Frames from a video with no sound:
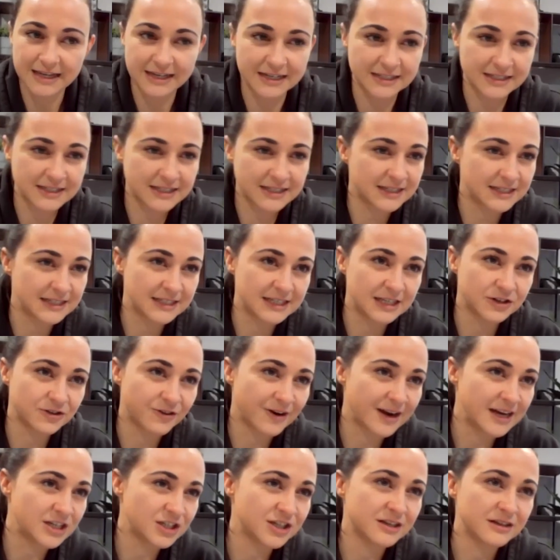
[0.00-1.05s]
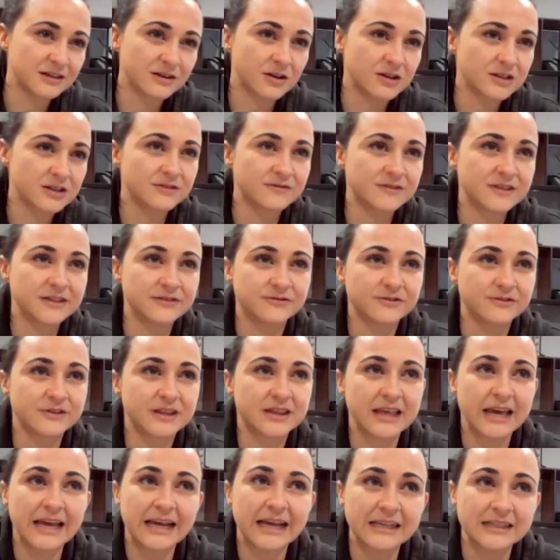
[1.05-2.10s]
into consideration lots of different
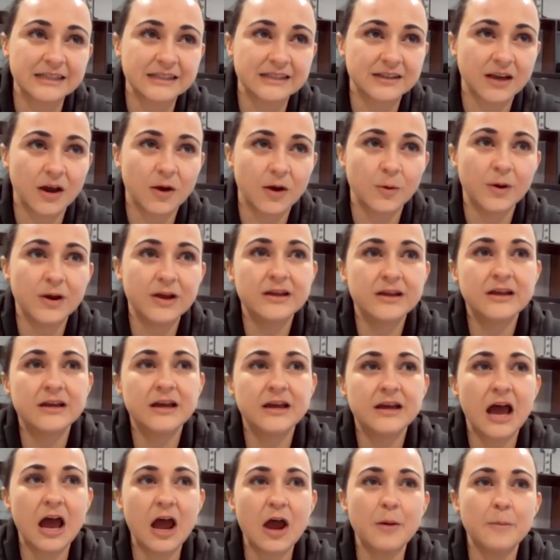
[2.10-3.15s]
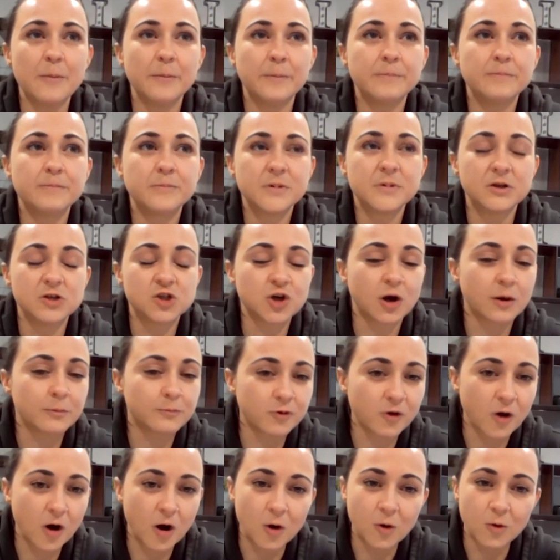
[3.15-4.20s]
things. So your job
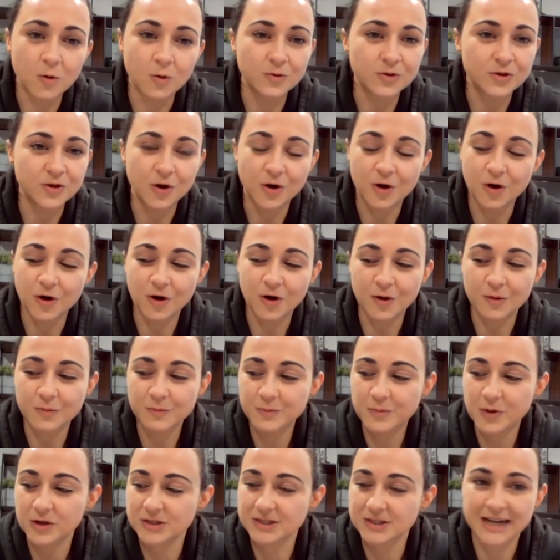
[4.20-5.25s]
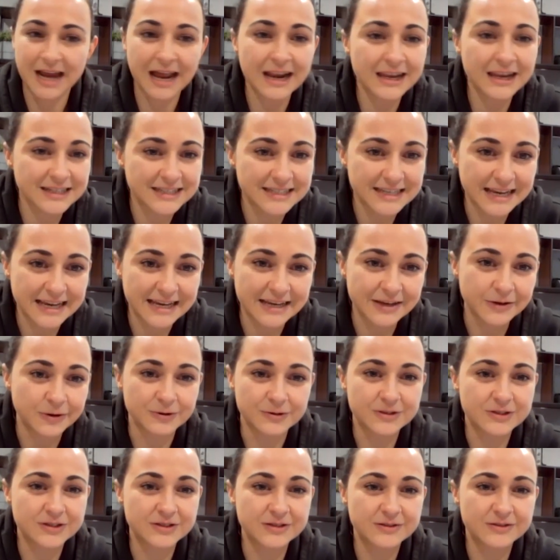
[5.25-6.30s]
role, your personality,
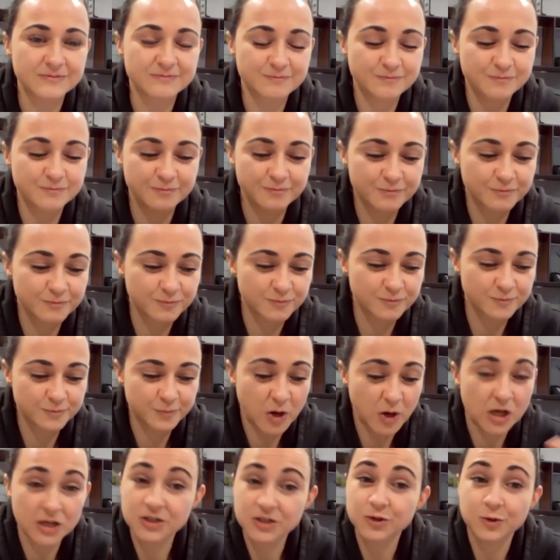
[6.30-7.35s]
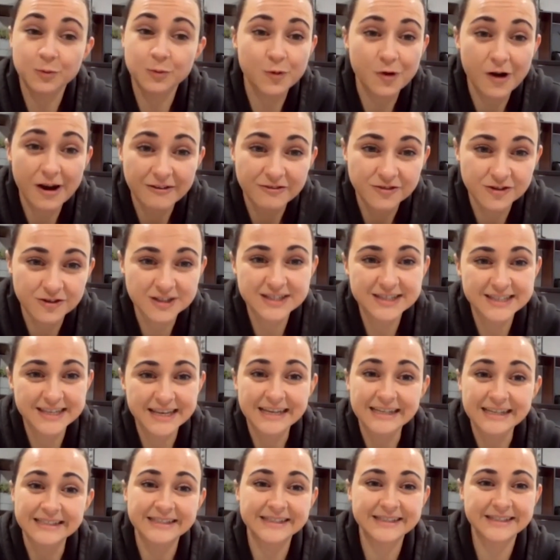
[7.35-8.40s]
your personal
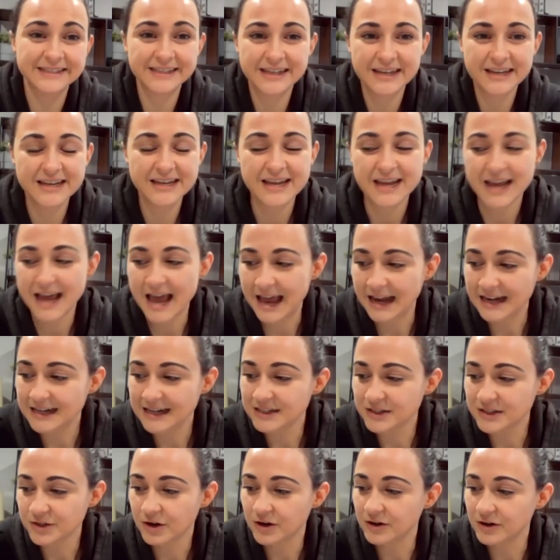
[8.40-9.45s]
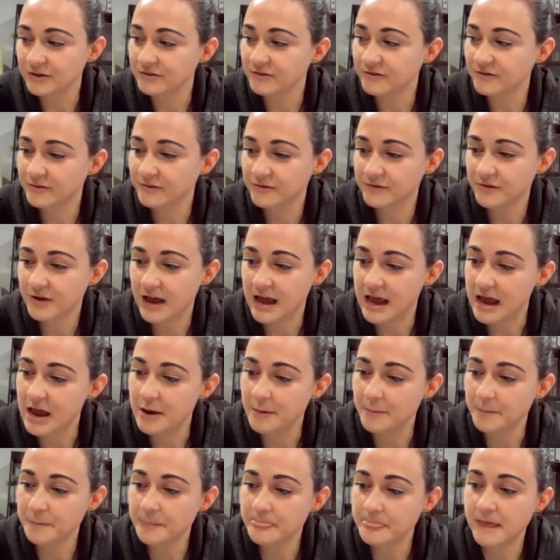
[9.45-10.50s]
preferences, any sort of
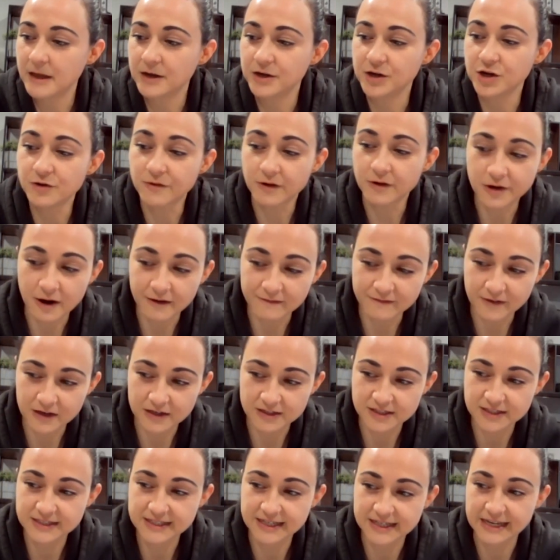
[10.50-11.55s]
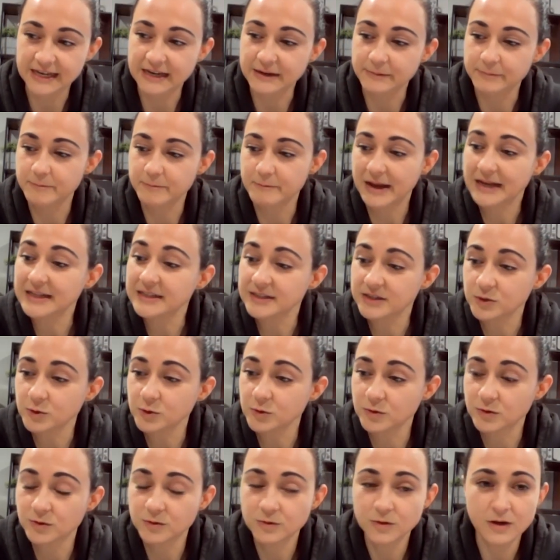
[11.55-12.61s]
neurodiversity,
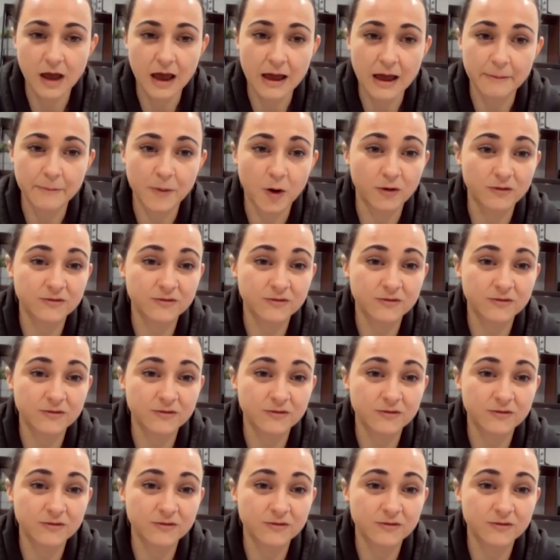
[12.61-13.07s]
mental or